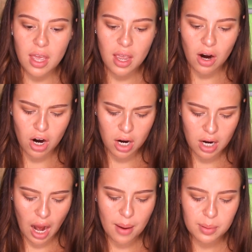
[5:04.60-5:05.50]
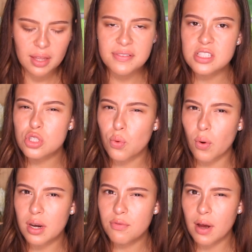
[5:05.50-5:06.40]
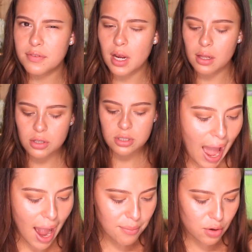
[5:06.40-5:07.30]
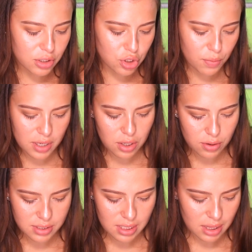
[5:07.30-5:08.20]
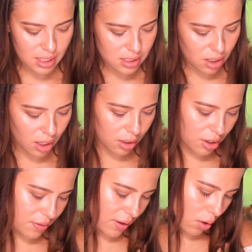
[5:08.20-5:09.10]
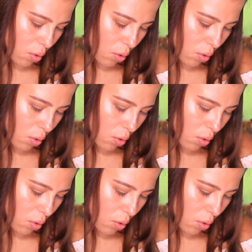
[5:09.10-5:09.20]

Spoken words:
they are, I believe it's $25. I'm going to be using this color in the